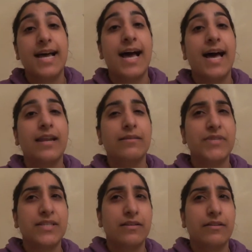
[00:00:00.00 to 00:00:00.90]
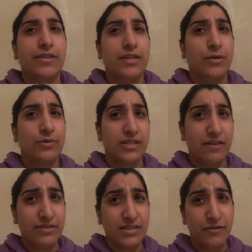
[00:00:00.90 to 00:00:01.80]
and I'm still thinking what to have
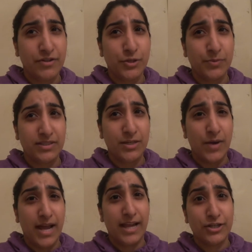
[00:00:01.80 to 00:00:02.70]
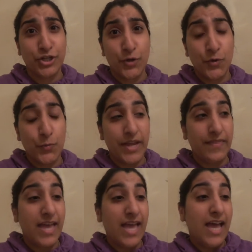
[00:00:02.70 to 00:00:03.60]
for Sehri, so we'll see what I actually come up with.